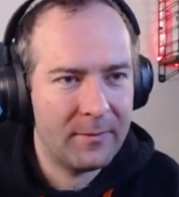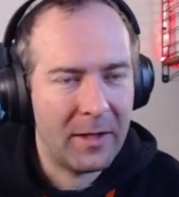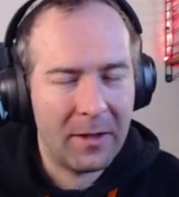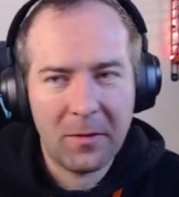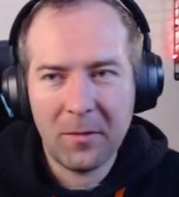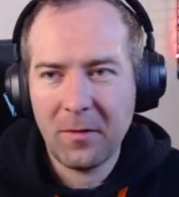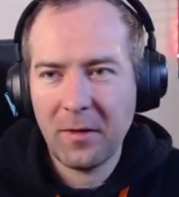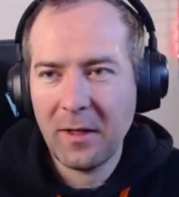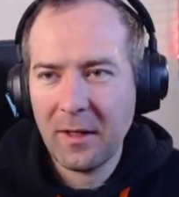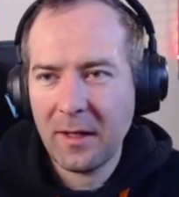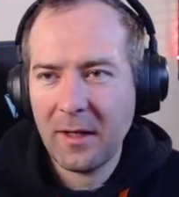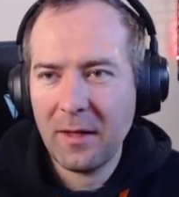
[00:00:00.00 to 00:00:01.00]
I don't
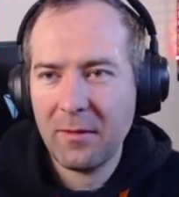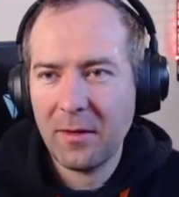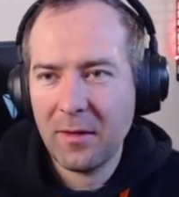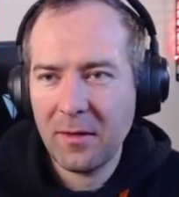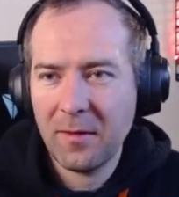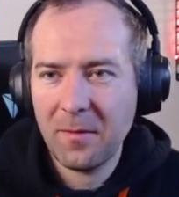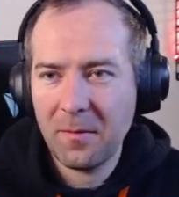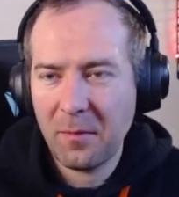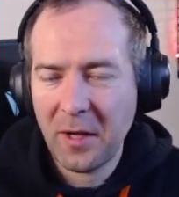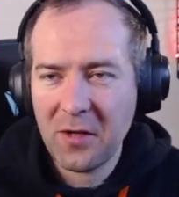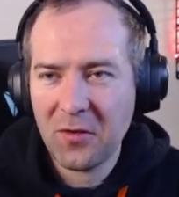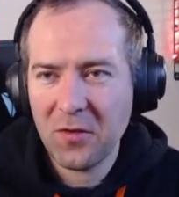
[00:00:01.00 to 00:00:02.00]
think I have the
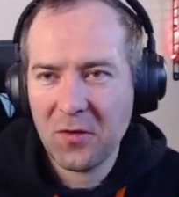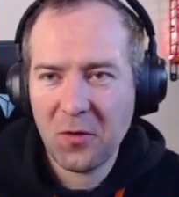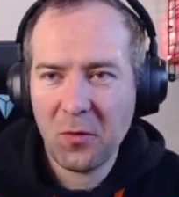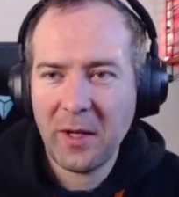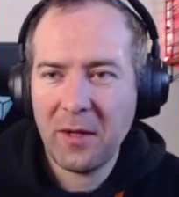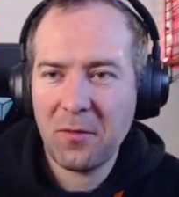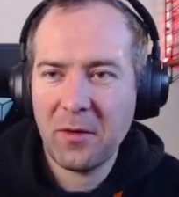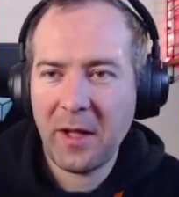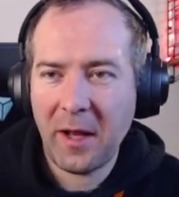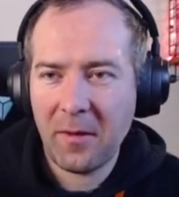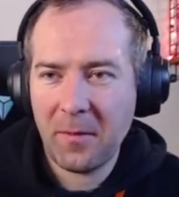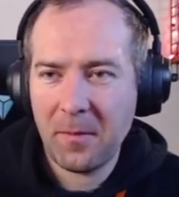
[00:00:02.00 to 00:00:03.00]
patience to wait for
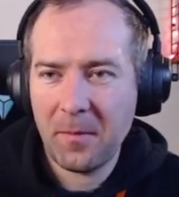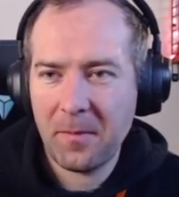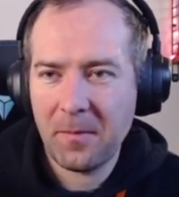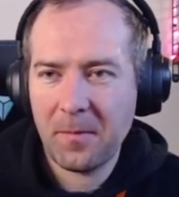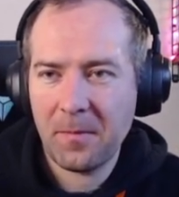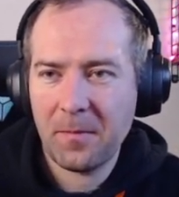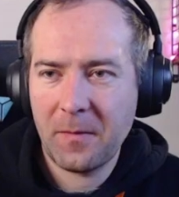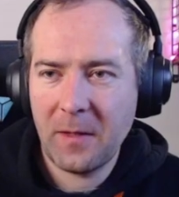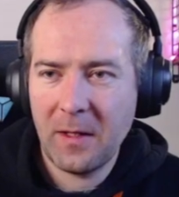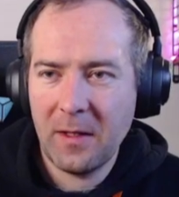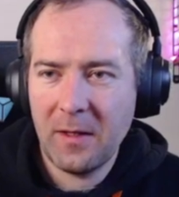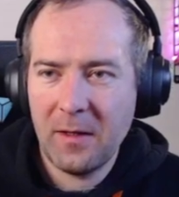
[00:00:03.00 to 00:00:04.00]
that.
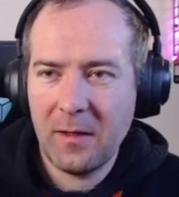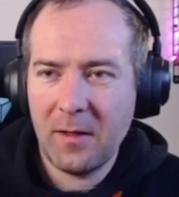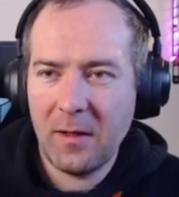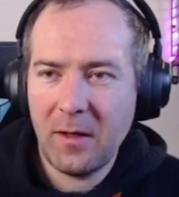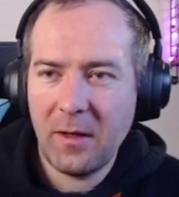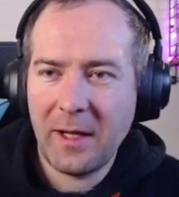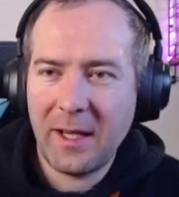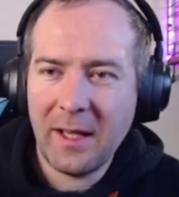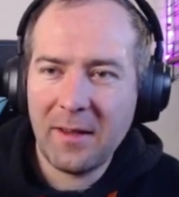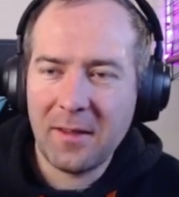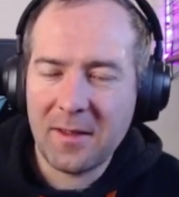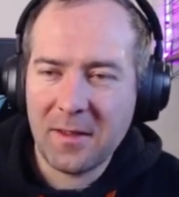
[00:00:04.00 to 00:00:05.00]

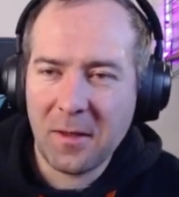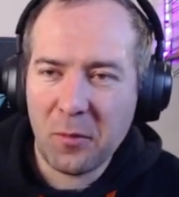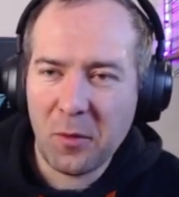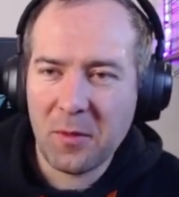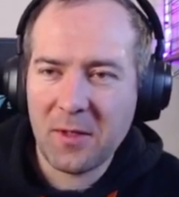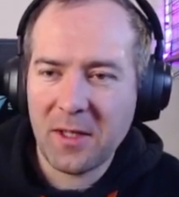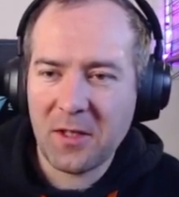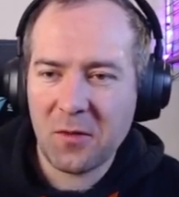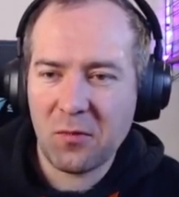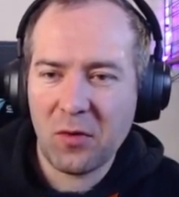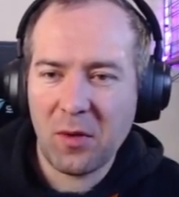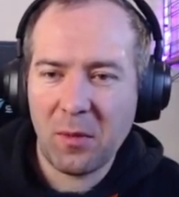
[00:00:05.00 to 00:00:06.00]
Again, it's an optimization
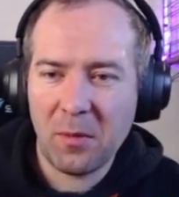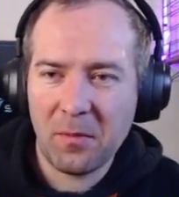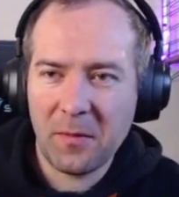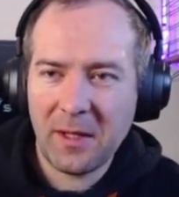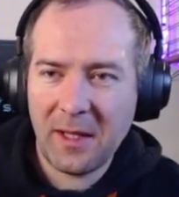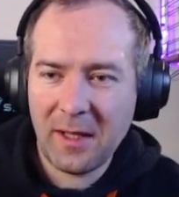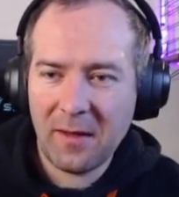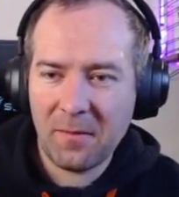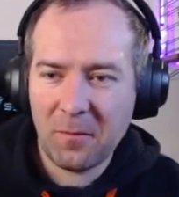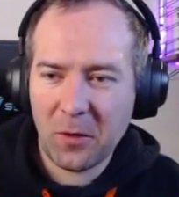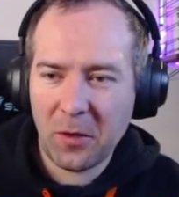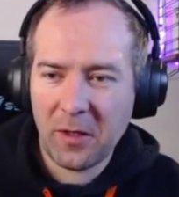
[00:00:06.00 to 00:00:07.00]
problem. Again,
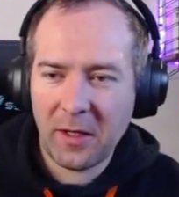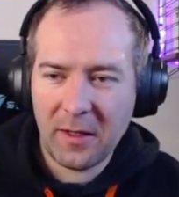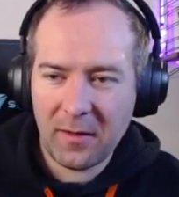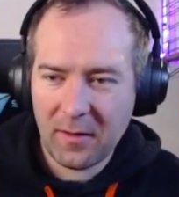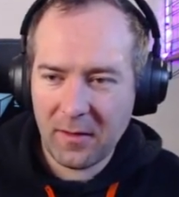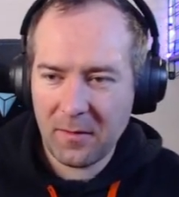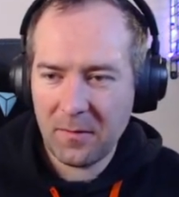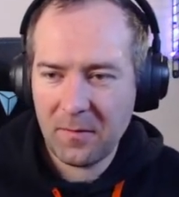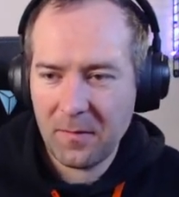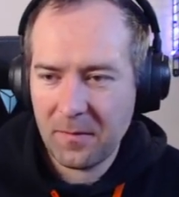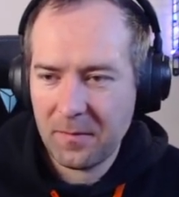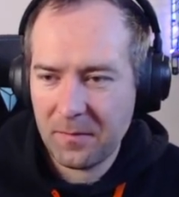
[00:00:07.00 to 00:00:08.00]
we're gonna hit
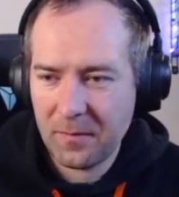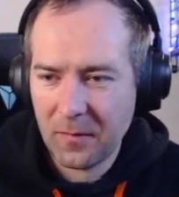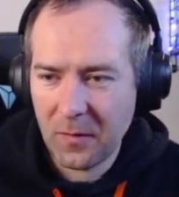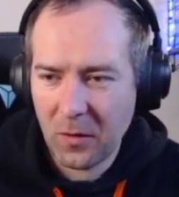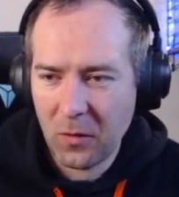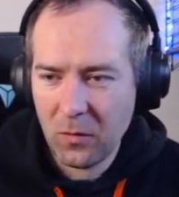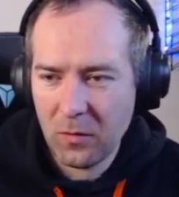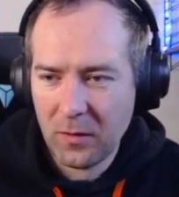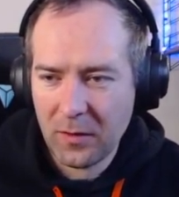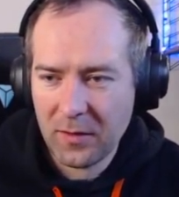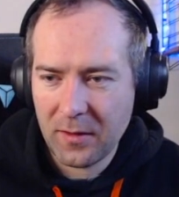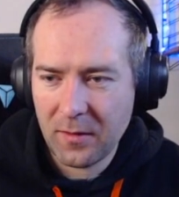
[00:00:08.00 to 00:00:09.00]
oh,
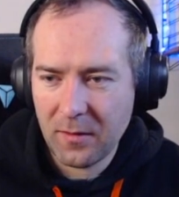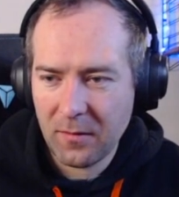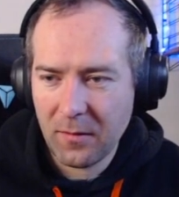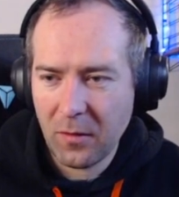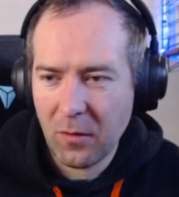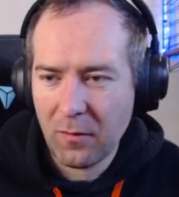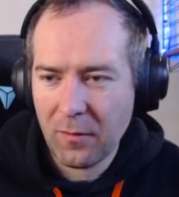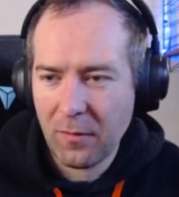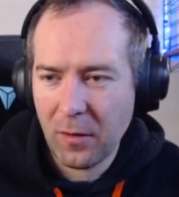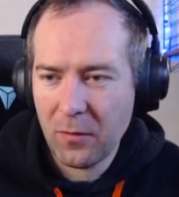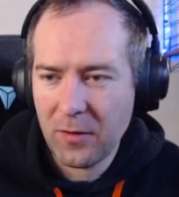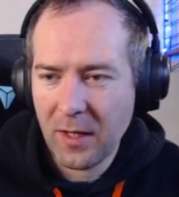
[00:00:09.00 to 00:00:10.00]
there's
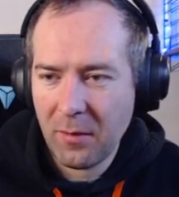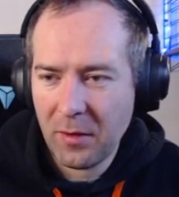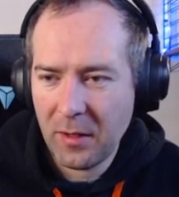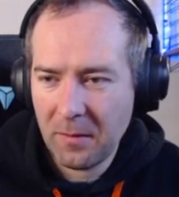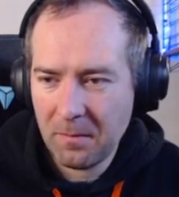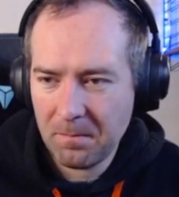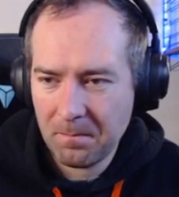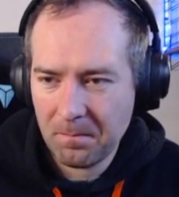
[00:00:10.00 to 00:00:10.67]
overflows happening.